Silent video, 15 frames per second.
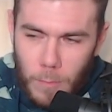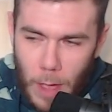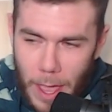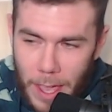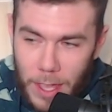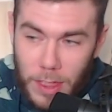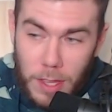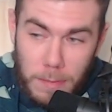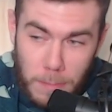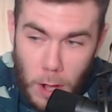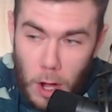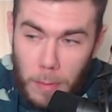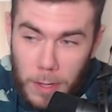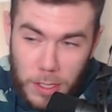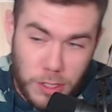in the
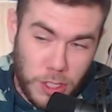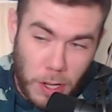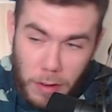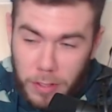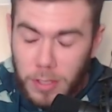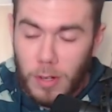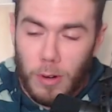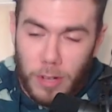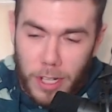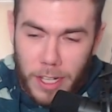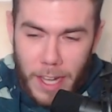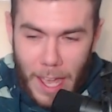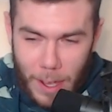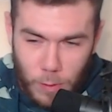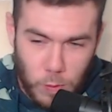moment Jared Gordon
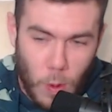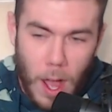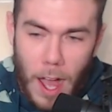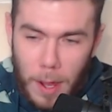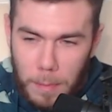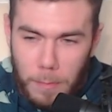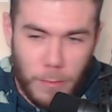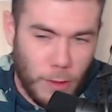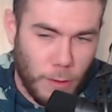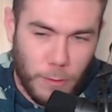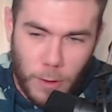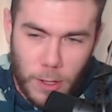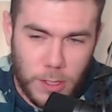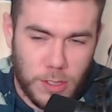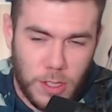had won the
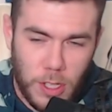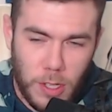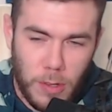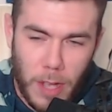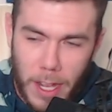first two,